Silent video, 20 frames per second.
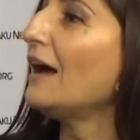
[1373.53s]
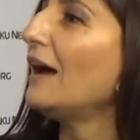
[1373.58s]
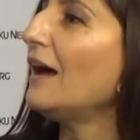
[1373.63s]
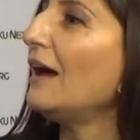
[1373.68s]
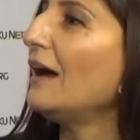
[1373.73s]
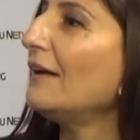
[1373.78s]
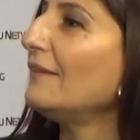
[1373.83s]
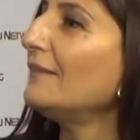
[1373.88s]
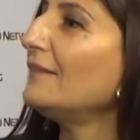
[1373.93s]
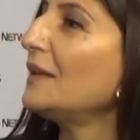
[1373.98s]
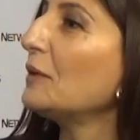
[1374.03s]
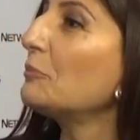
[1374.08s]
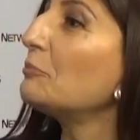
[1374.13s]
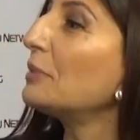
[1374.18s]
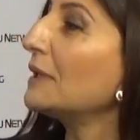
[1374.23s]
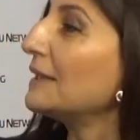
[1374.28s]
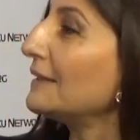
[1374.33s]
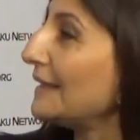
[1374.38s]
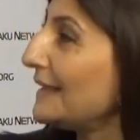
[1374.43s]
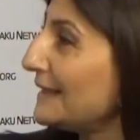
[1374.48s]
The
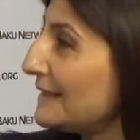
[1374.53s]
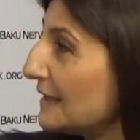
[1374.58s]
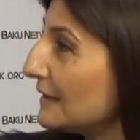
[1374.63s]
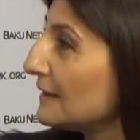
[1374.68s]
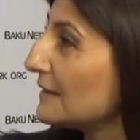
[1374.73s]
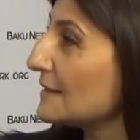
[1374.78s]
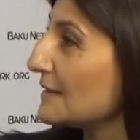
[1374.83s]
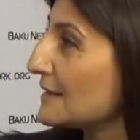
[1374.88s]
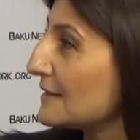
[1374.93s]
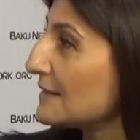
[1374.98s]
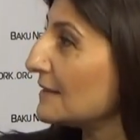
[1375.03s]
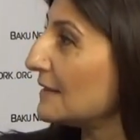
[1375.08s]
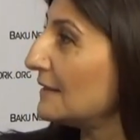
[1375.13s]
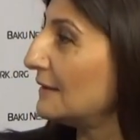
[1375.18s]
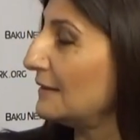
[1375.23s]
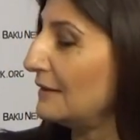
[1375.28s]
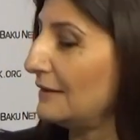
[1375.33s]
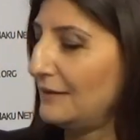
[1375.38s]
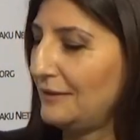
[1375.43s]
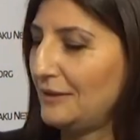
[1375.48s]
political
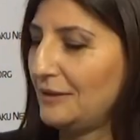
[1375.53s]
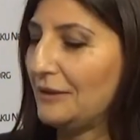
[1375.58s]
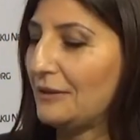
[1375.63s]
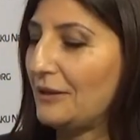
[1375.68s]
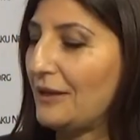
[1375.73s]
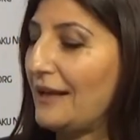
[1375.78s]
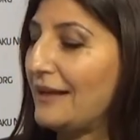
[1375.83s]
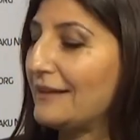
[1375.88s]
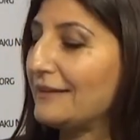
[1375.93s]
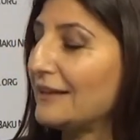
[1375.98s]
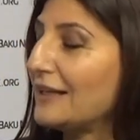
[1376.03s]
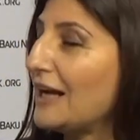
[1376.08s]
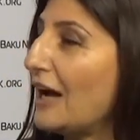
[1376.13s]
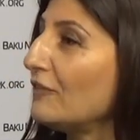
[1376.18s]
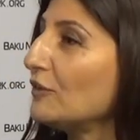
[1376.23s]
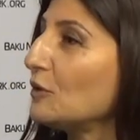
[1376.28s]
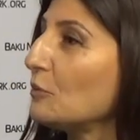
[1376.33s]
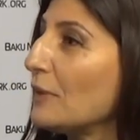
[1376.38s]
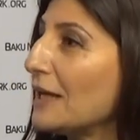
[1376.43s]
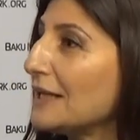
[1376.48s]
and
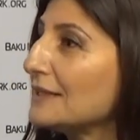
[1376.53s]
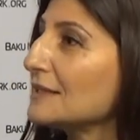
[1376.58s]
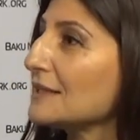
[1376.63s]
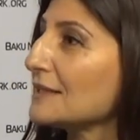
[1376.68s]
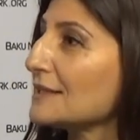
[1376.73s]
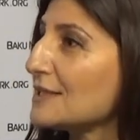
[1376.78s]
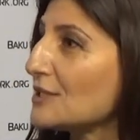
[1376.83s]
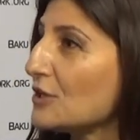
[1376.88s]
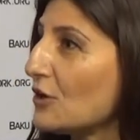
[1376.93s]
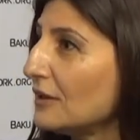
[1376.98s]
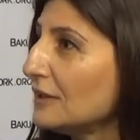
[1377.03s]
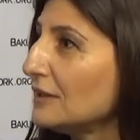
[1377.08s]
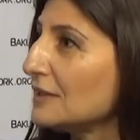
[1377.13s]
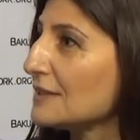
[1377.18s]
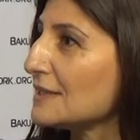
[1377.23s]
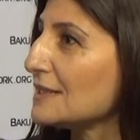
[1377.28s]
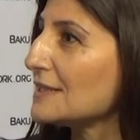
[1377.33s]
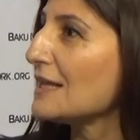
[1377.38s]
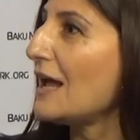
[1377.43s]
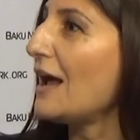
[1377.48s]
governmental
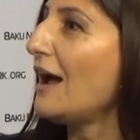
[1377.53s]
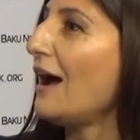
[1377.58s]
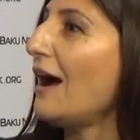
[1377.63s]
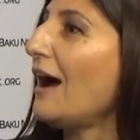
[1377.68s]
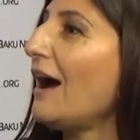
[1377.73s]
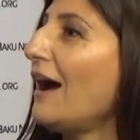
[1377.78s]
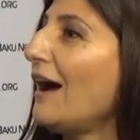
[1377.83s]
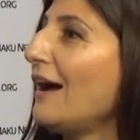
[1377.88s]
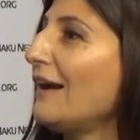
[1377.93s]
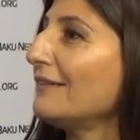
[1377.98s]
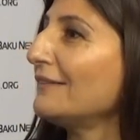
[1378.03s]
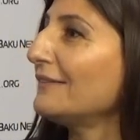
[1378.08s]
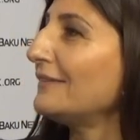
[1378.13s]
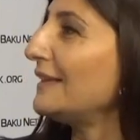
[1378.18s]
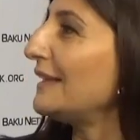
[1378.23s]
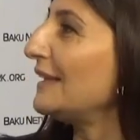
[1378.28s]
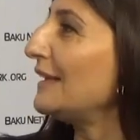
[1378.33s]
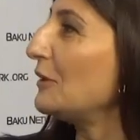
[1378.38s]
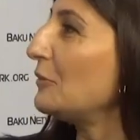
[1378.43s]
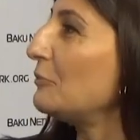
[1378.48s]
circles are
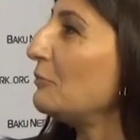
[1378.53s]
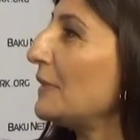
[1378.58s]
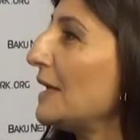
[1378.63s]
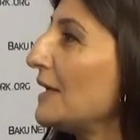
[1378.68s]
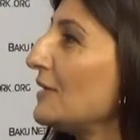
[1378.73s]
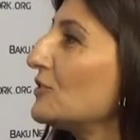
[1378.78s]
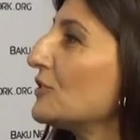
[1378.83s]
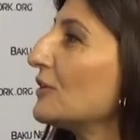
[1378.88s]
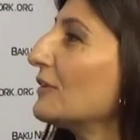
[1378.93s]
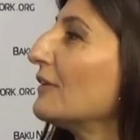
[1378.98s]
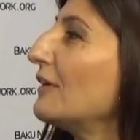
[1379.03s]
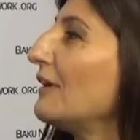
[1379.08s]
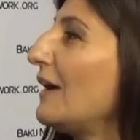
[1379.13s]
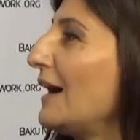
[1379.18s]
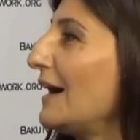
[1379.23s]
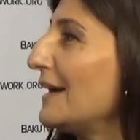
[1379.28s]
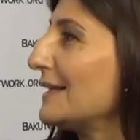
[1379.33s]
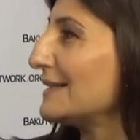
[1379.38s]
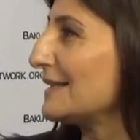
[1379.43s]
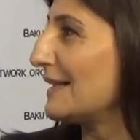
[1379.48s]
the major
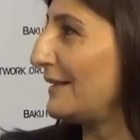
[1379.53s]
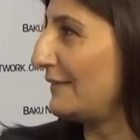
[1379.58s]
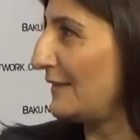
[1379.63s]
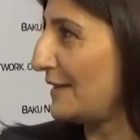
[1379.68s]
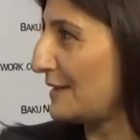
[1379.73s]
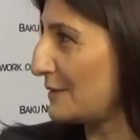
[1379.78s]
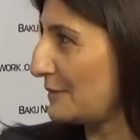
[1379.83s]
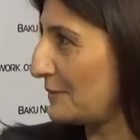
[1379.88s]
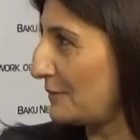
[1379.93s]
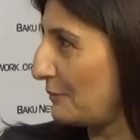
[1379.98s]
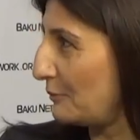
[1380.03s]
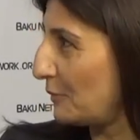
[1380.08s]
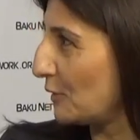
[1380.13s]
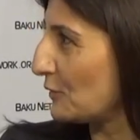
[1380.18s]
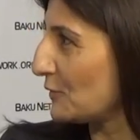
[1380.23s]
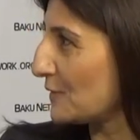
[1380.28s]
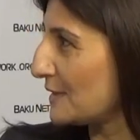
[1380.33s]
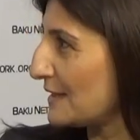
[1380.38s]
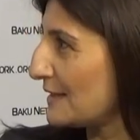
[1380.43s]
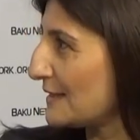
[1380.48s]
guides in this
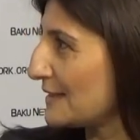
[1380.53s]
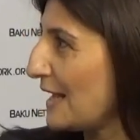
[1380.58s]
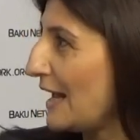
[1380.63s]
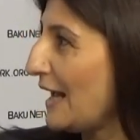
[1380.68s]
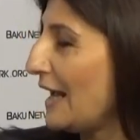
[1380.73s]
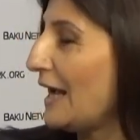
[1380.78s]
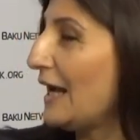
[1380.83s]
process.